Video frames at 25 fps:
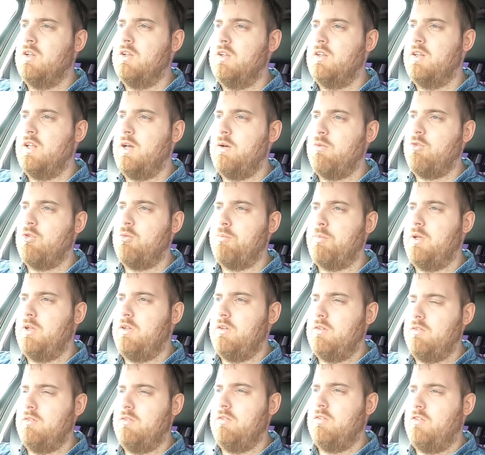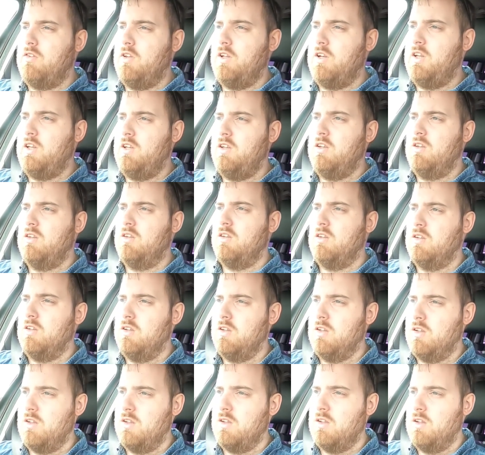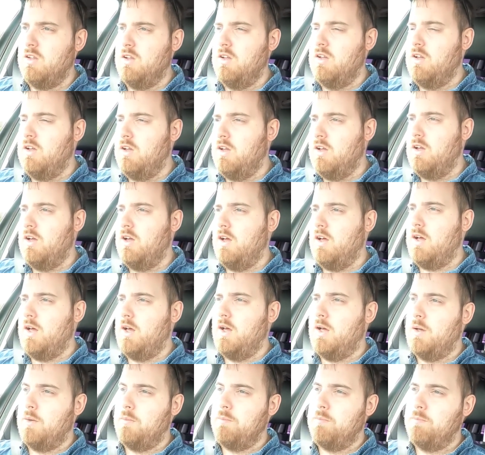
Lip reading: That was a bit silly. I